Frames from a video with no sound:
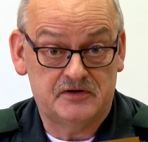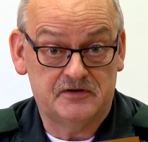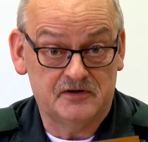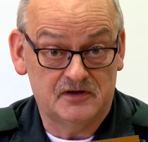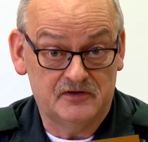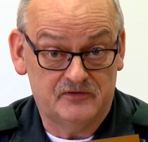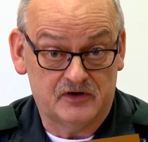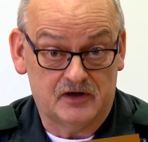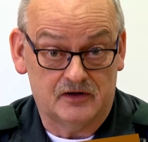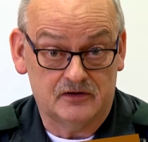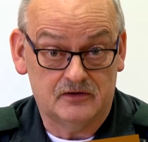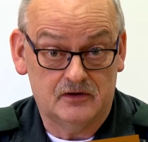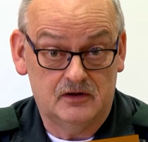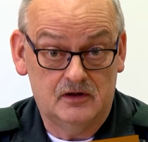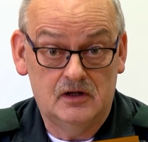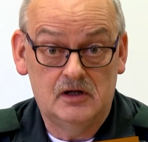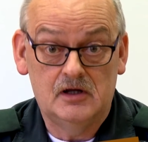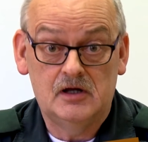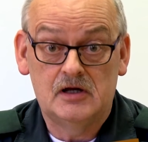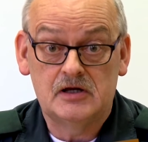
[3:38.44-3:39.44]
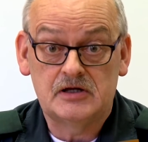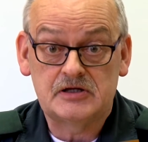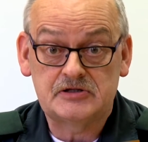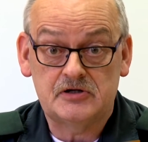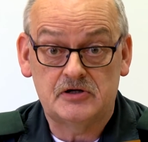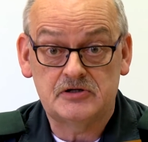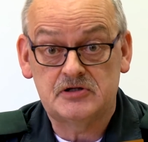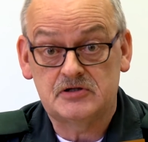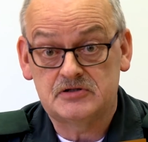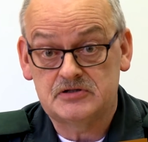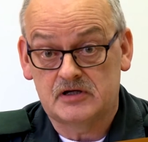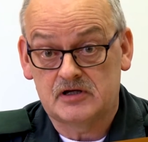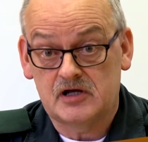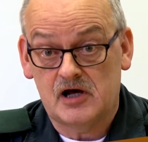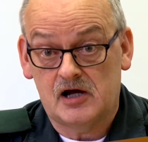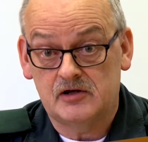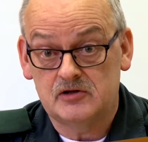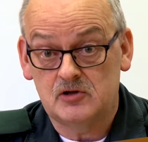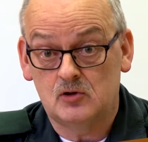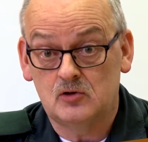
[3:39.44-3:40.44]
to deliver it, such as a
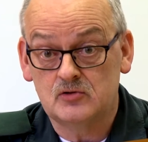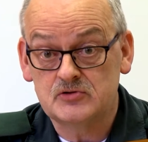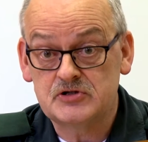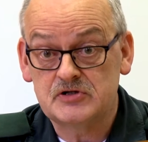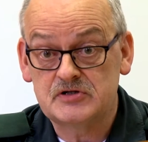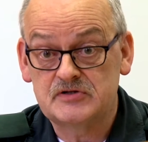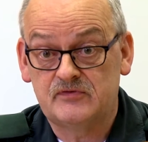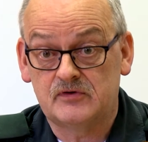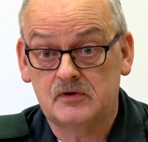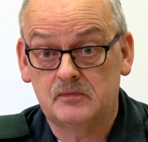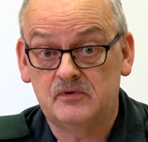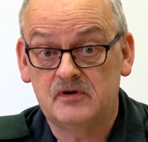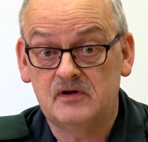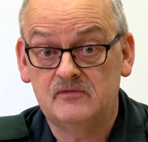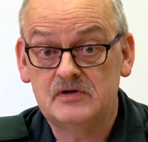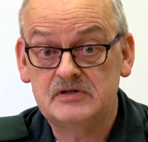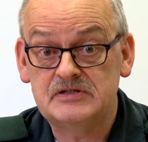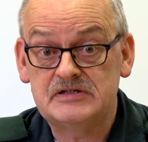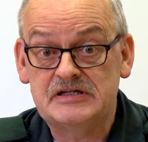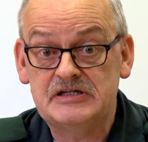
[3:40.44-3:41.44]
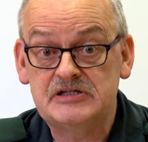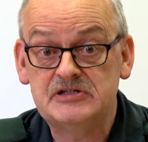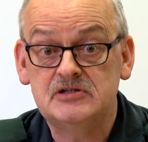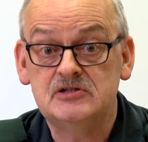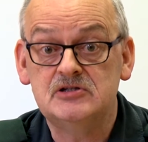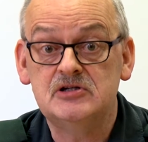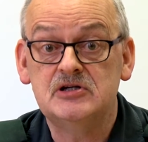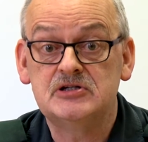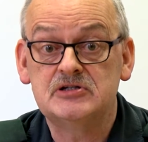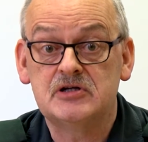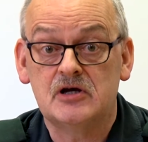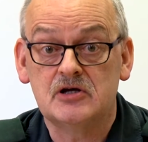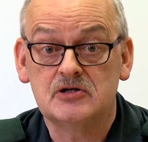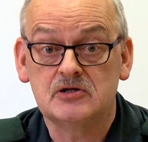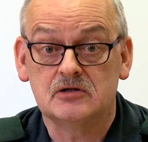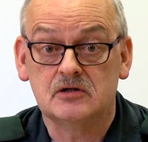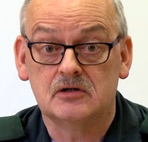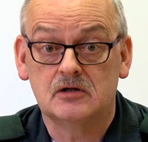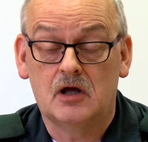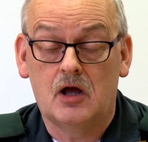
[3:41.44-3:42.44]
cardiologist for a previous ECG
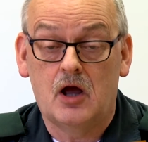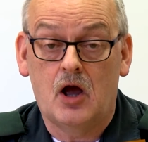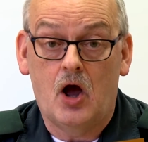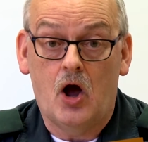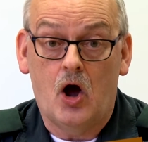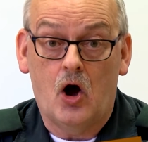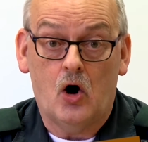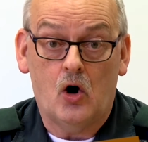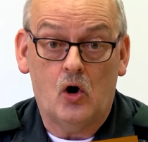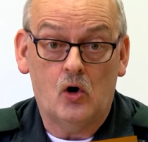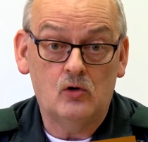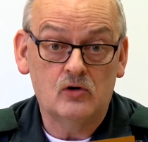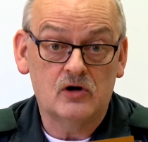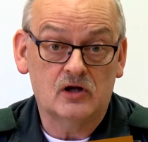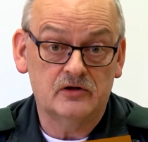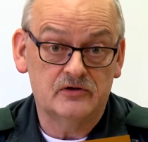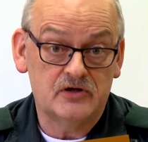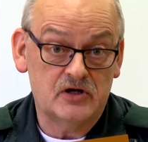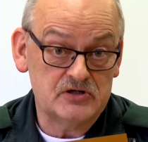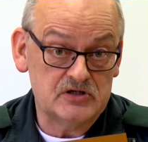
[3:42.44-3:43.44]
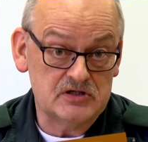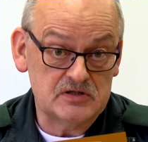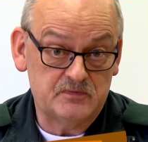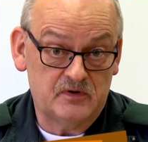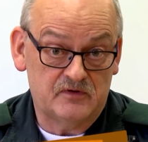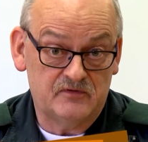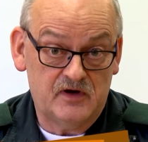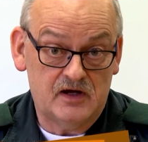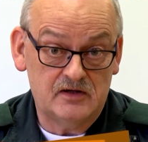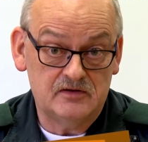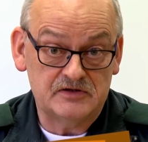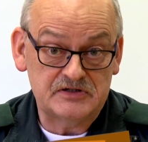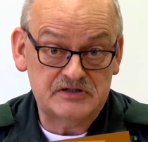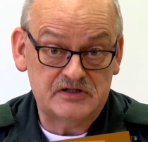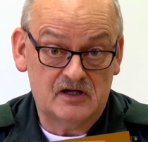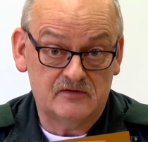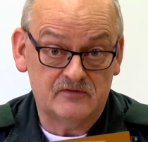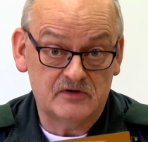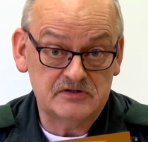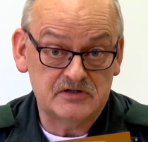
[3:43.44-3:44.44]
session. All clinicians provide their
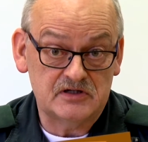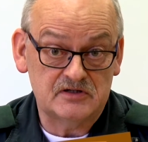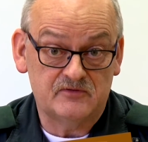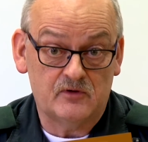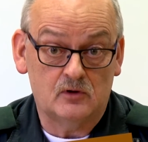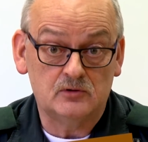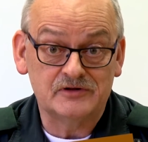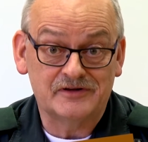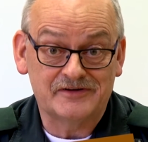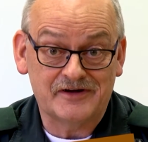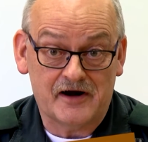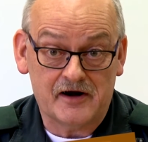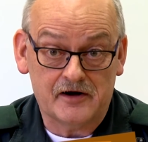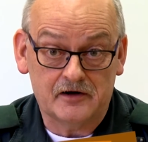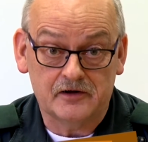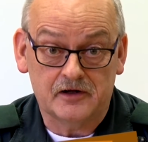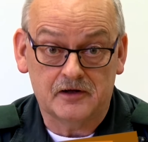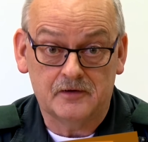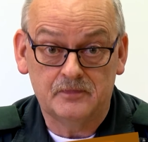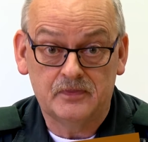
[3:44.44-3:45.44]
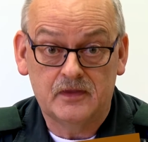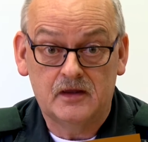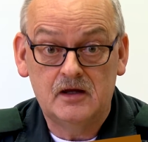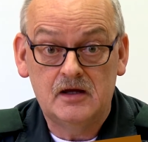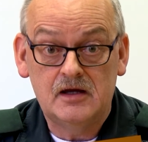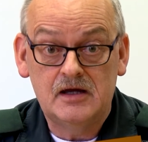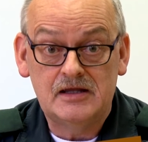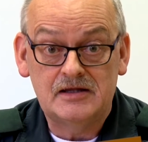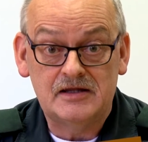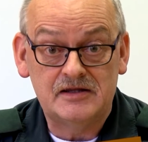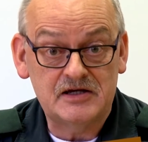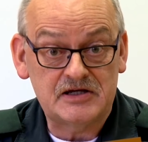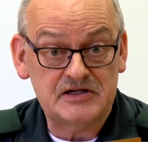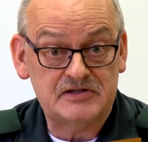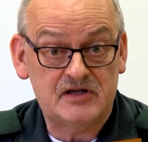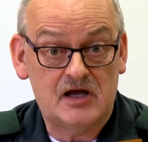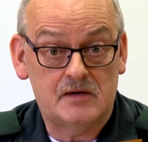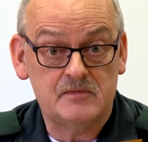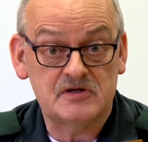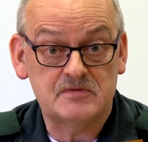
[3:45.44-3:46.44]
services voluntarily. The next
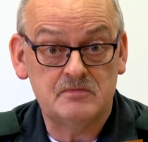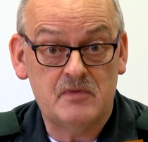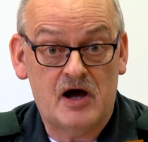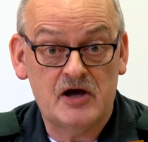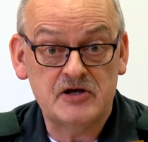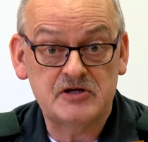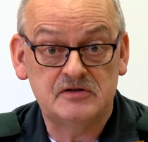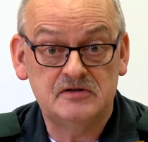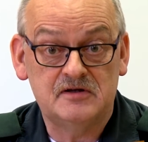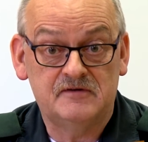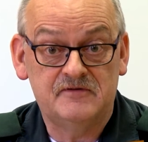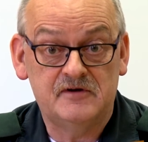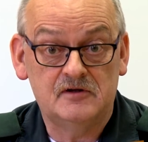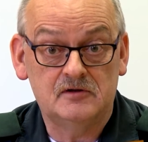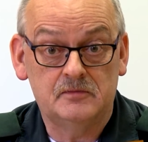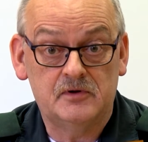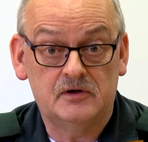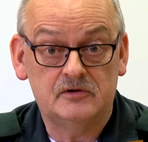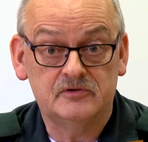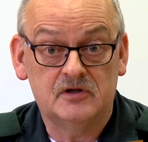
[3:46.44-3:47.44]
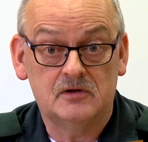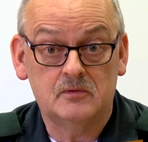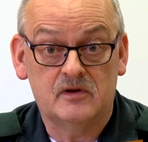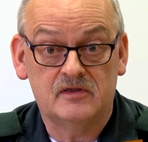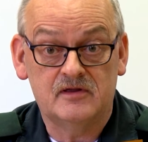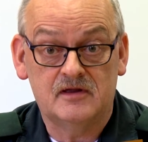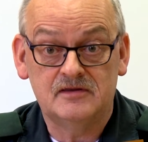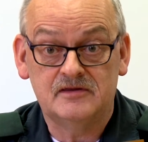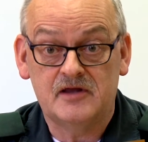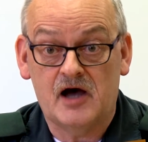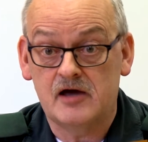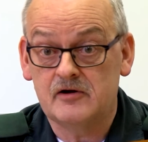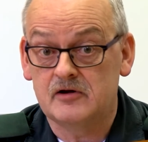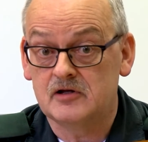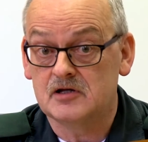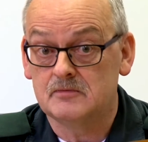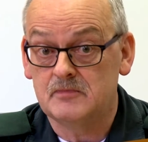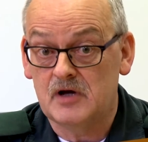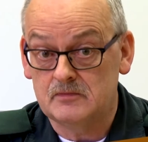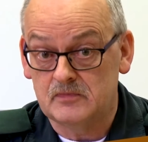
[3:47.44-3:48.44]
step is matching the availability within diary
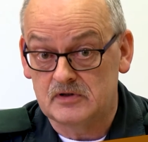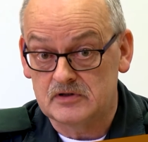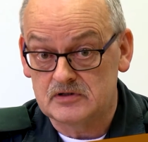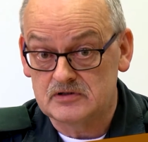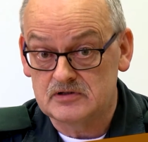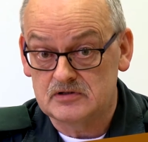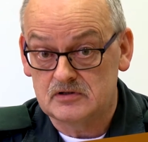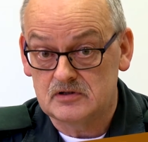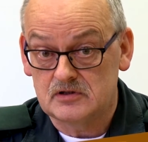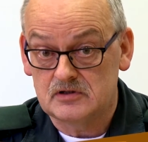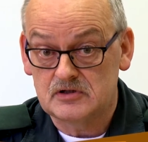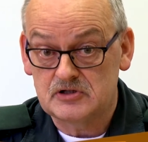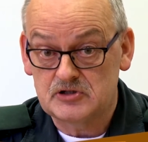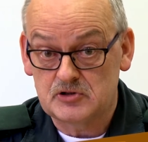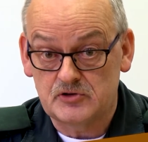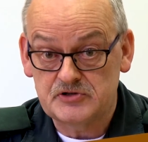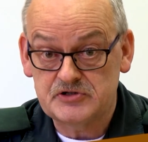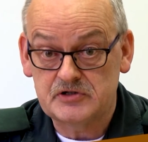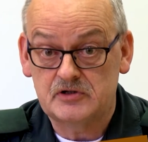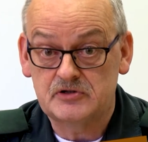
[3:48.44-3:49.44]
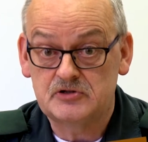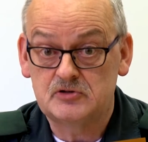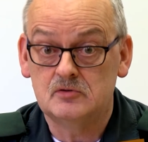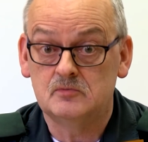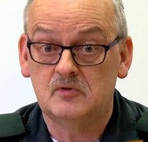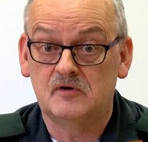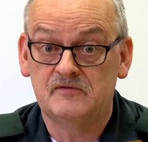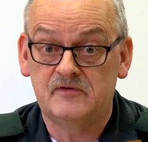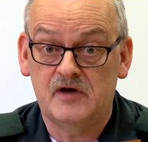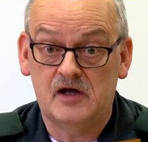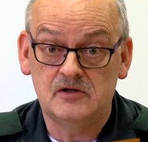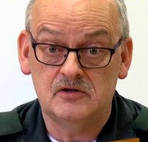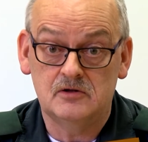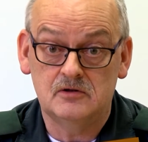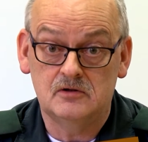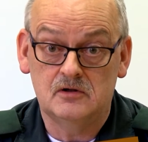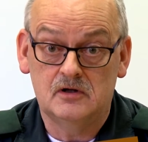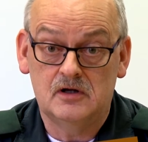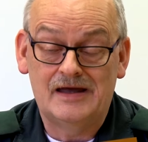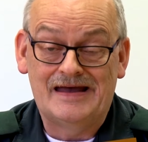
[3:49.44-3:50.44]
commitments, sourcing a suitable
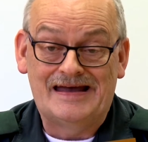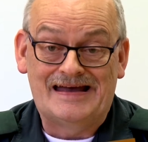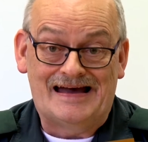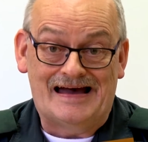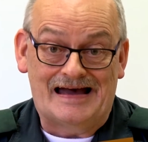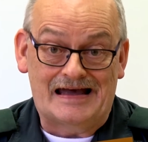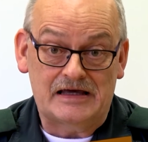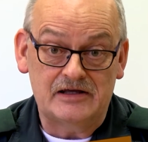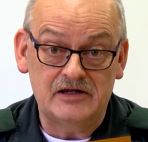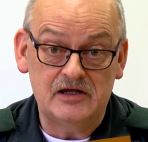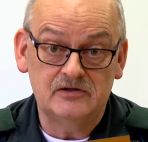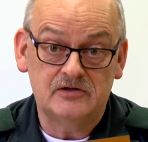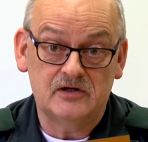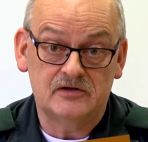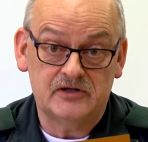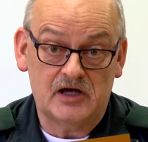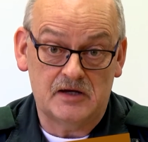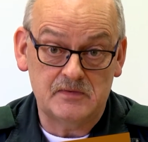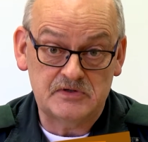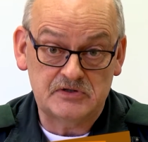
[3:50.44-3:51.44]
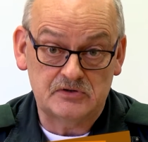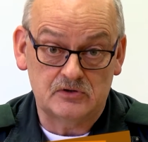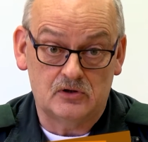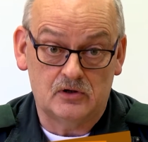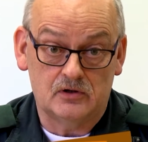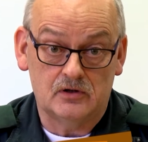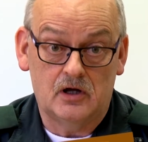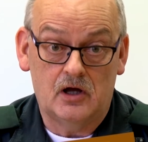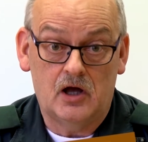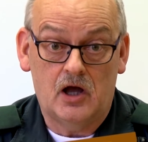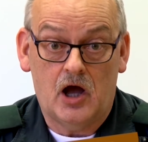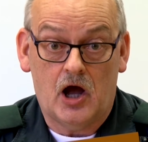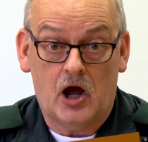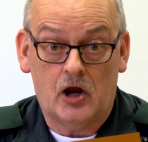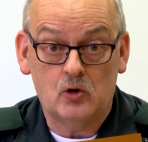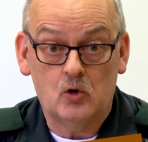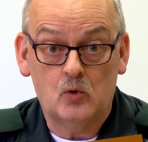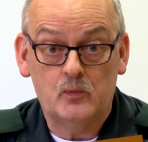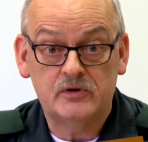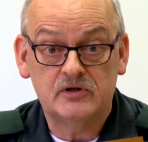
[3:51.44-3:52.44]
venue, agreeing to a time slot
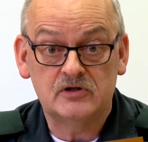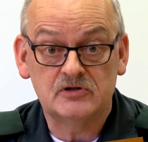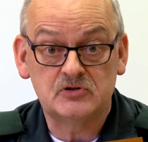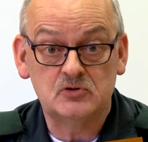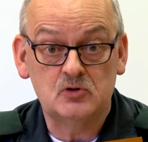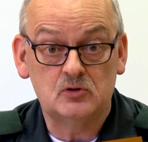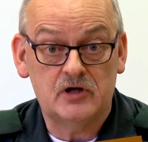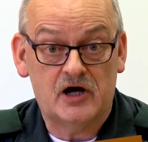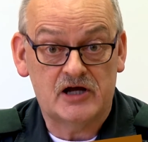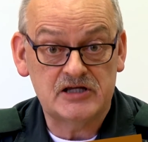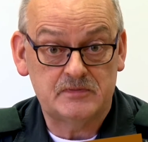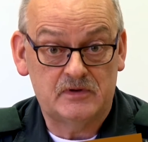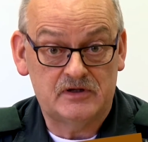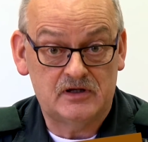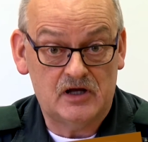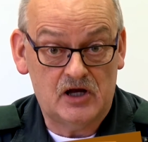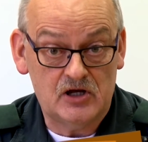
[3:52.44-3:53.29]
and hoping there's no last minute